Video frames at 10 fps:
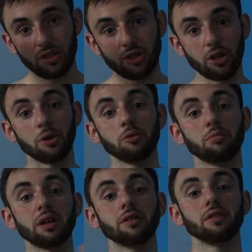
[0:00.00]
So,
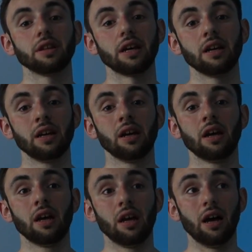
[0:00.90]
by doing that,
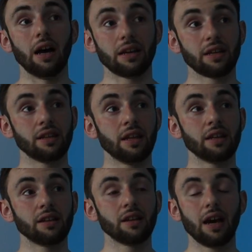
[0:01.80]
I can
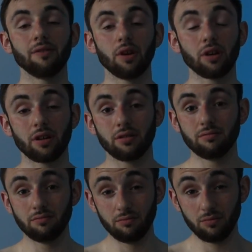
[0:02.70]
then have a look at
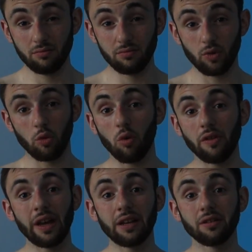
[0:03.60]

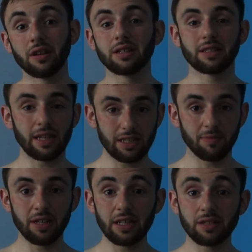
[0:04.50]
what they're doing and get
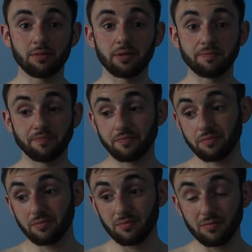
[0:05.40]
some ideas from it.
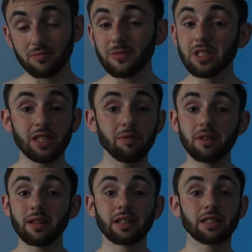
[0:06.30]
Some
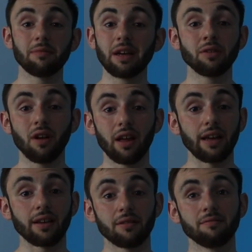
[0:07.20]
of the things I may not
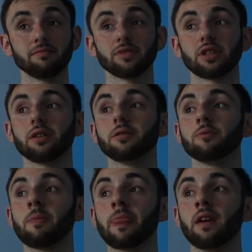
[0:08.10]
like.
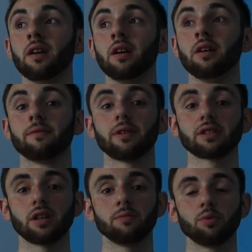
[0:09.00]
So, for
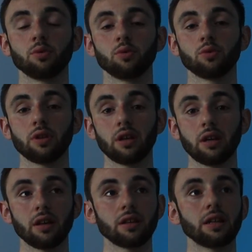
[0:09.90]
example,
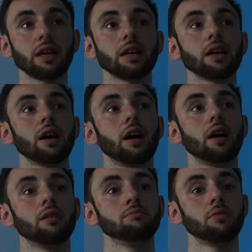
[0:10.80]
the other day,
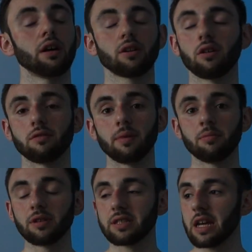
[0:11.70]
I can't
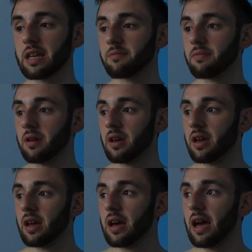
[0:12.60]
remember his name.
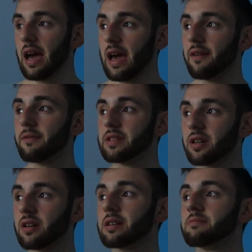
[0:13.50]
Every
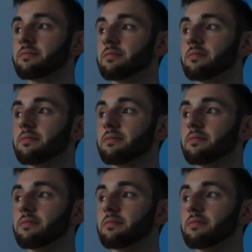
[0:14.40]
time